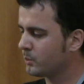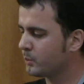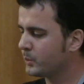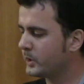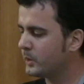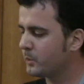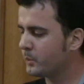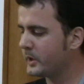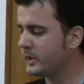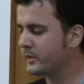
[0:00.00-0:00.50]

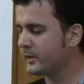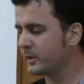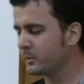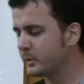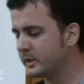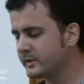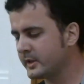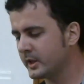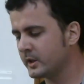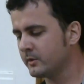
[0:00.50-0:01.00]
we
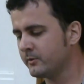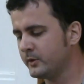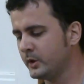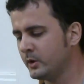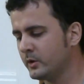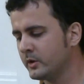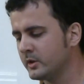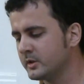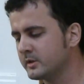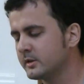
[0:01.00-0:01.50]
take the
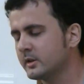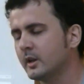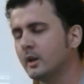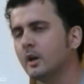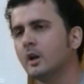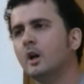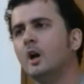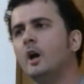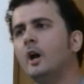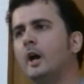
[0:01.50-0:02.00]
view
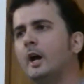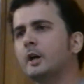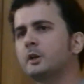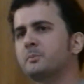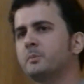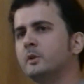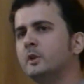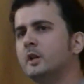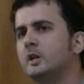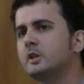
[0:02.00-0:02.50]
that
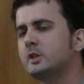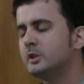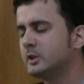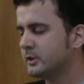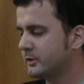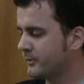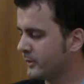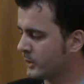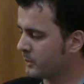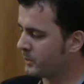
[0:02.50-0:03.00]

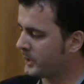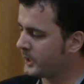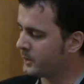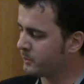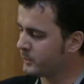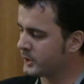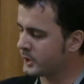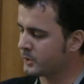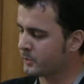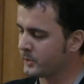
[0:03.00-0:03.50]
explanations for the way
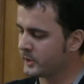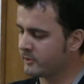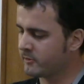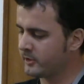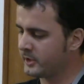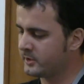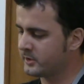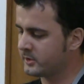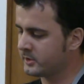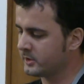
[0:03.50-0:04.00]
in which we
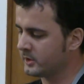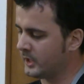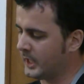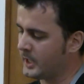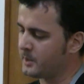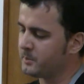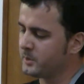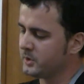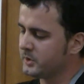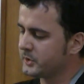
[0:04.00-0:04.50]
treat
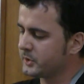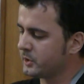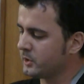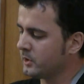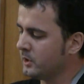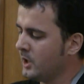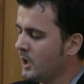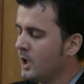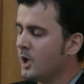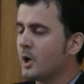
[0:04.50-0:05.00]
animals
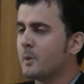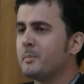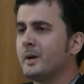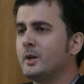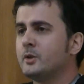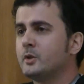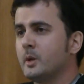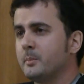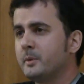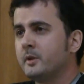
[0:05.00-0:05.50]
are
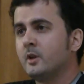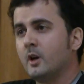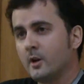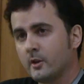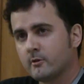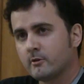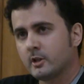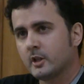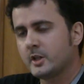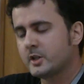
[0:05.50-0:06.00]
bound up in
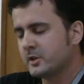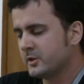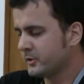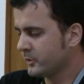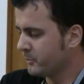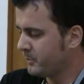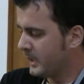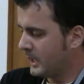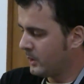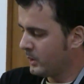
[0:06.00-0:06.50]
other relations
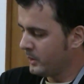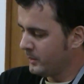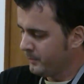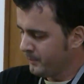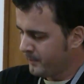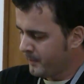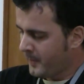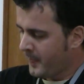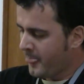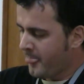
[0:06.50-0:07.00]
of
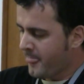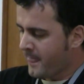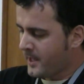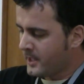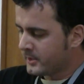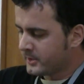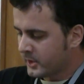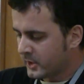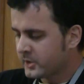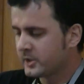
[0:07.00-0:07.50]
power,
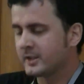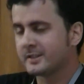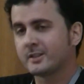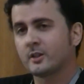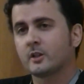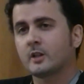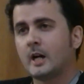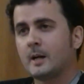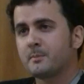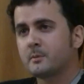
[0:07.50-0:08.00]
such as
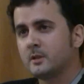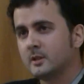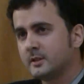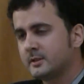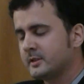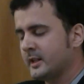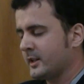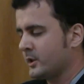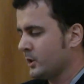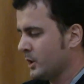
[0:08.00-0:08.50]
our
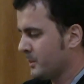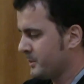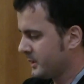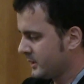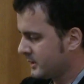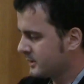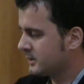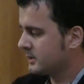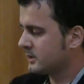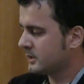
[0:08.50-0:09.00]
capitalist
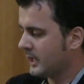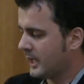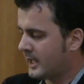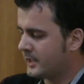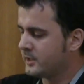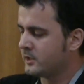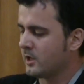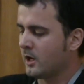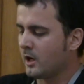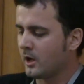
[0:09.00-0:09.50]
economics
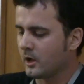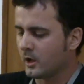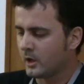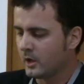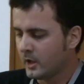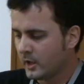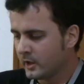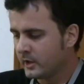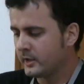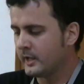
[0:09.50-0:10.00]
and
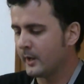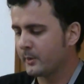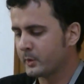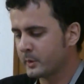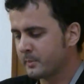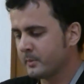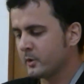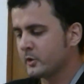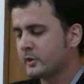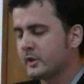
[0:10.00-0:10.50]
our
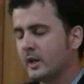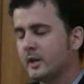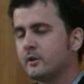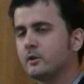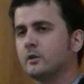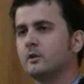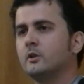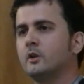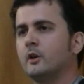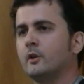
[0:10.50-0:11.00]
inevitable
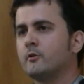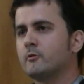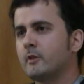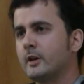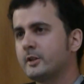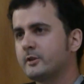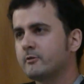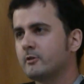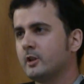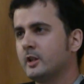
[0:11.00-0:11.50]
gender and
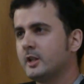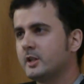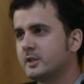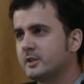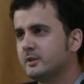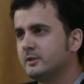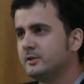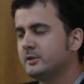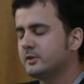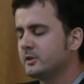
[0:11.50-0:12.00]
race
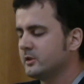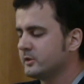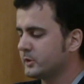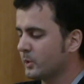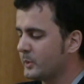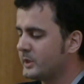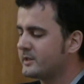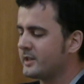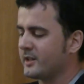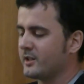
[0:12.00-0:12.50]
relations.
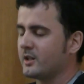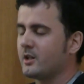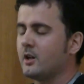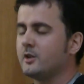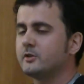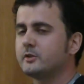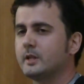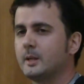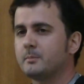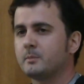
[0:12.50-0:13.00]
So we take the
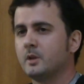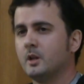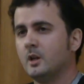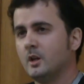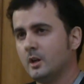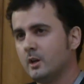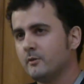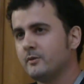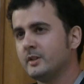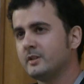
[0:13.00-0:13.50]

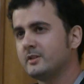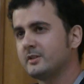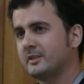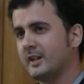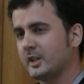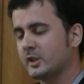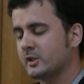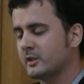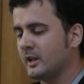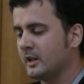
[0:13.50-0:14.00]
concept of
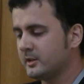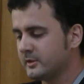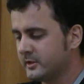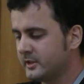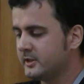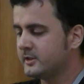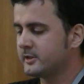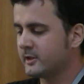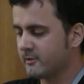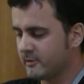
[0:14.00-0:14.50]

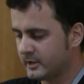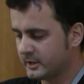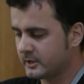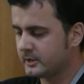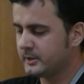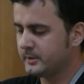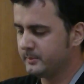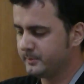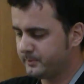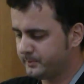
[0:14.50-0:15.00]
intersectionality
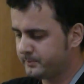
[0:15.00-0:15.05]
seriously.